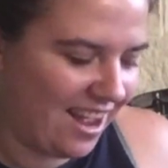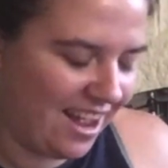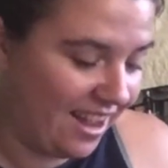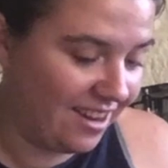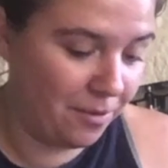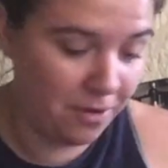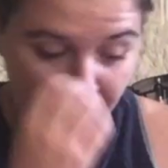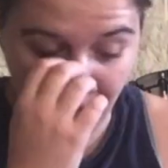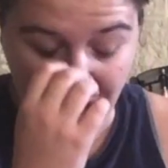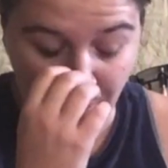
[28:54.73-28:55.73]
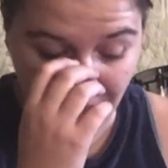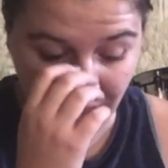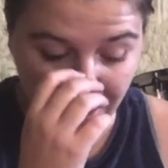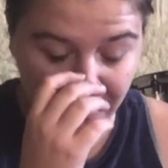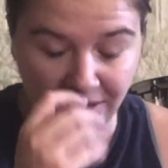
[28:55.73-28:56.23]
I don't know how I
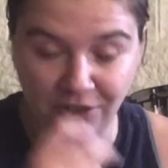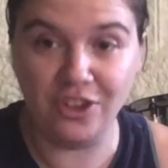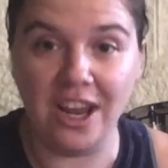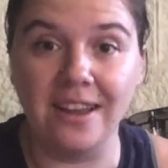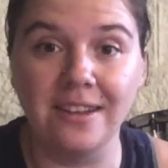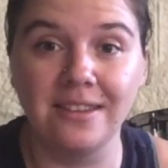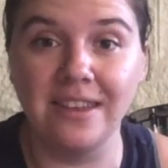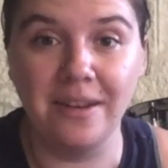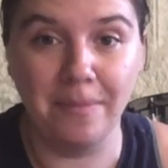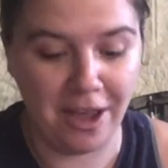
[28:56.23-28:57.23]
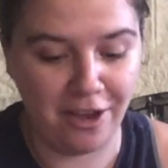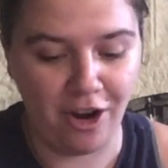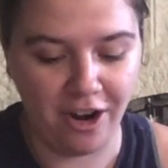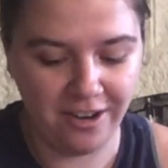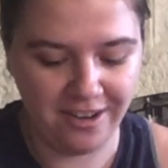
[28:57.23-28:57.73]
lost these jackets in my
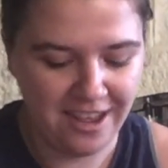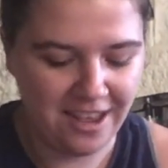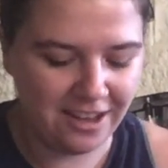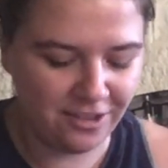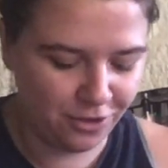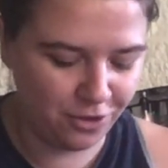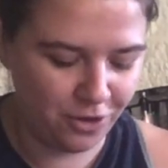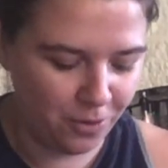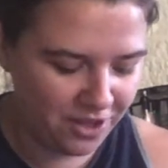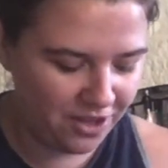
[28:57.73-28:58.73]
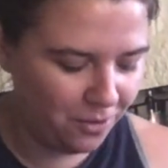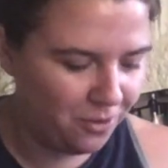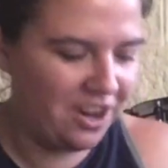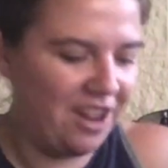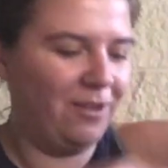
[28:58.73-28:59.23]
cart because they're so huge
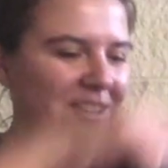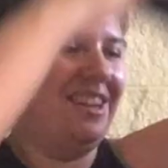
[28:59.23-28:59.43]
and I wasn't